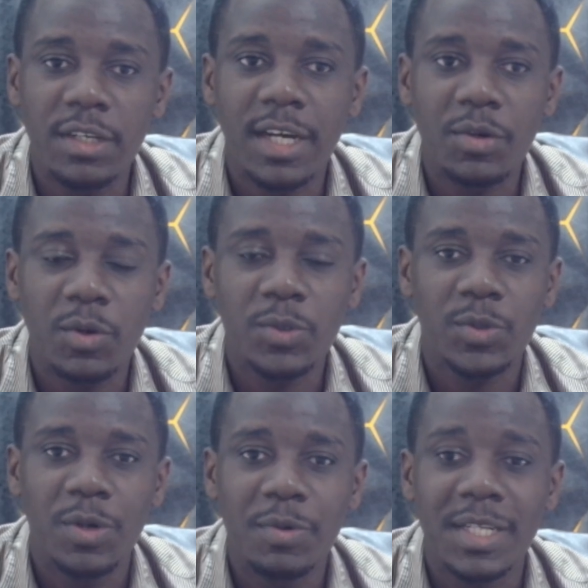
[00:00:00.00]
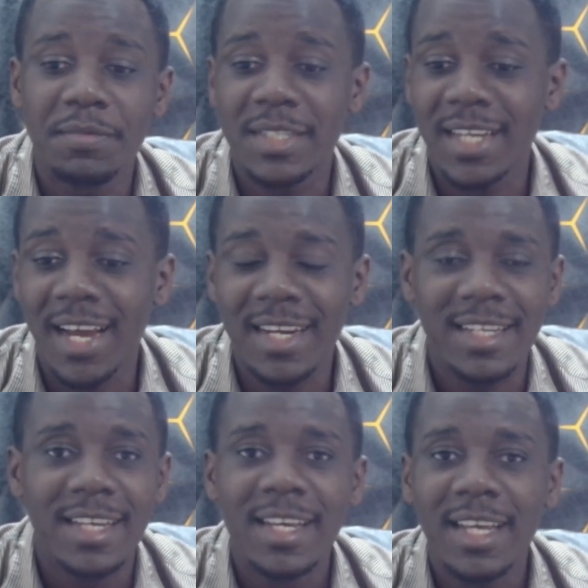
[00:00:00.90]
can also really
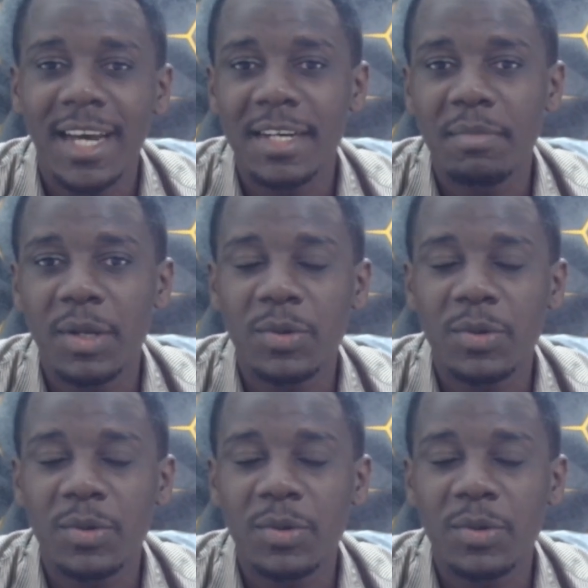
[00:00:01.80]
return and play